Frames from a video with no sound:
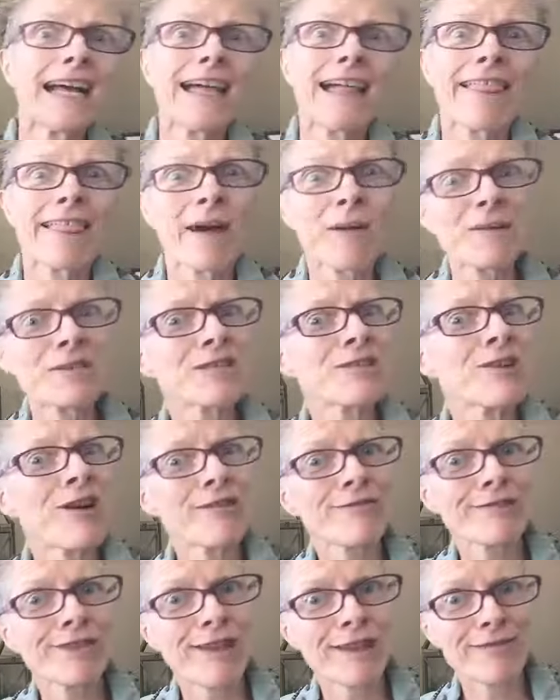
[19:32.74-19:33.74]
that was an
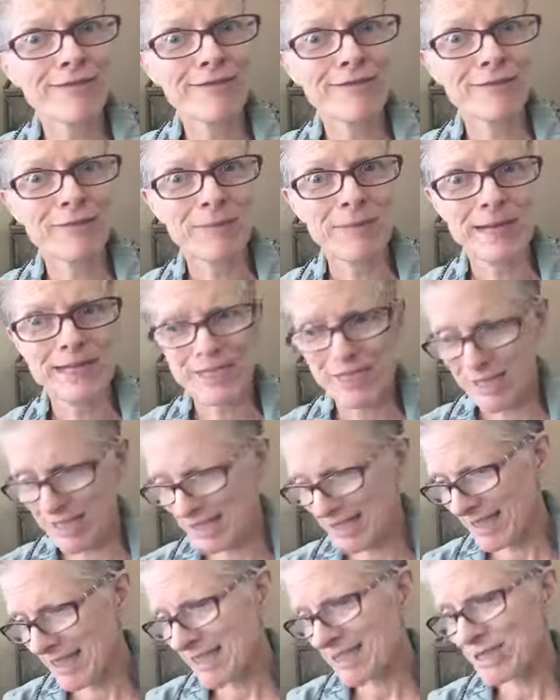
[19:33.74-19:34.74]
awful lot of
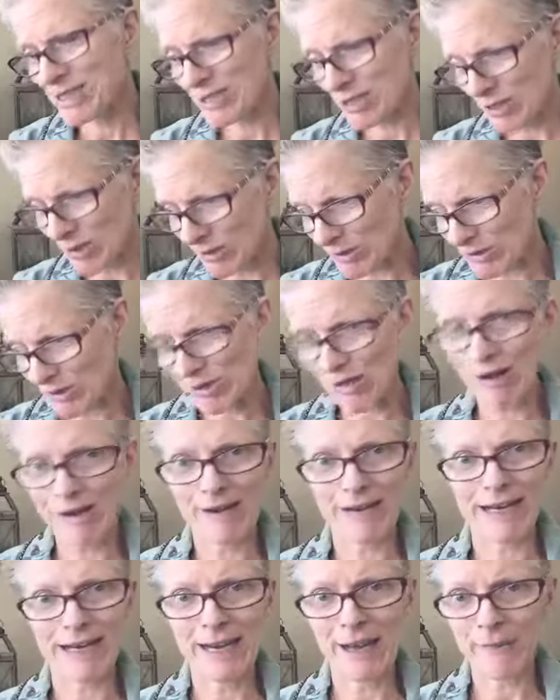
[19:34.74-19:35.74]
information. So
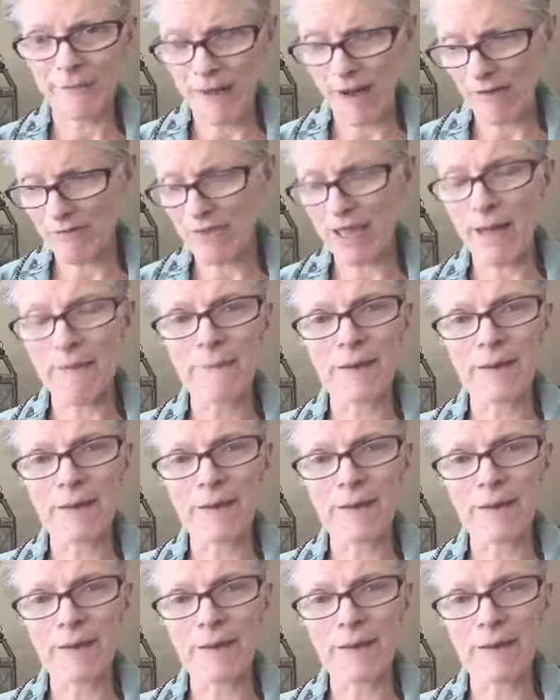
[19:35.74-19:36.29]
sorry about that.